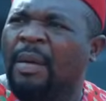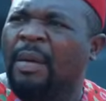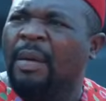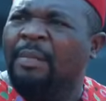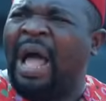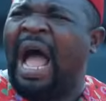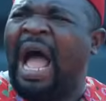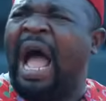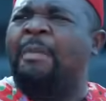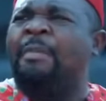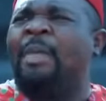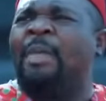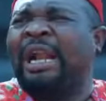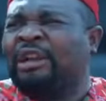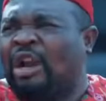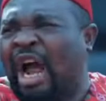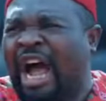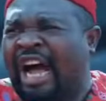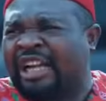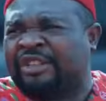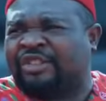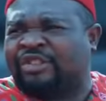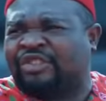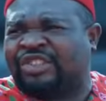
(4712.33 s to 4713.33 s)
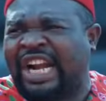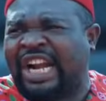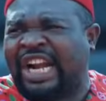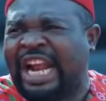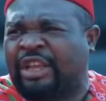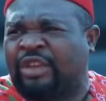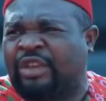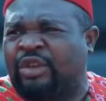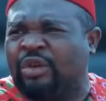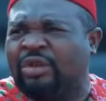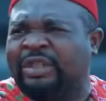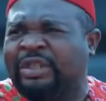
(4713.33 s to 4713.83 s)
My mother has
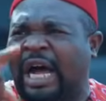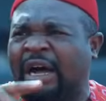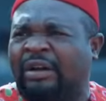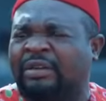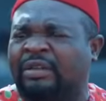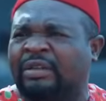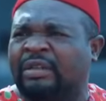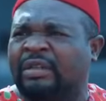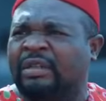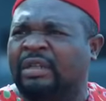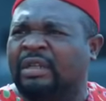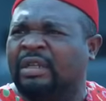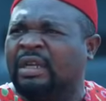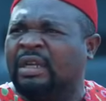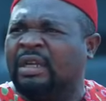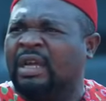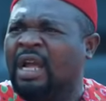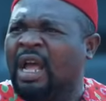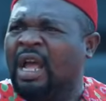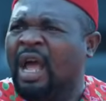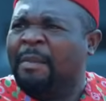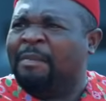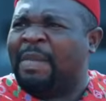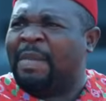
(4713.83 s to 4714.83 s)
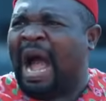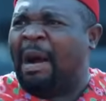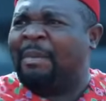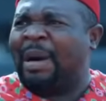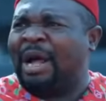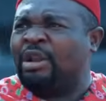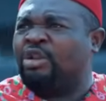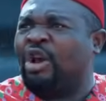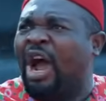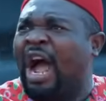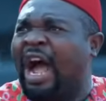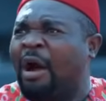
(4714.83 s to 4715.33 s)
tracked you down. My
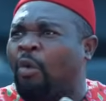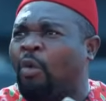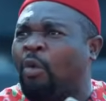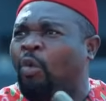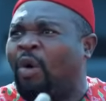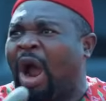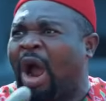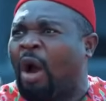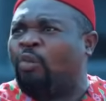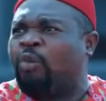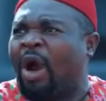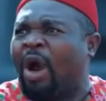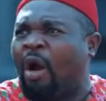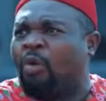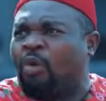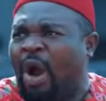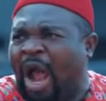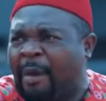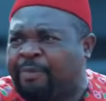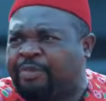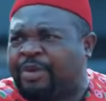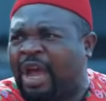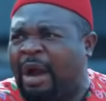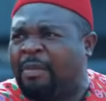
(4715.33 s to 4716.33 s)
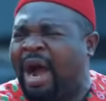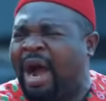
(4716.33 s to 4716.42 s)
mother has wiped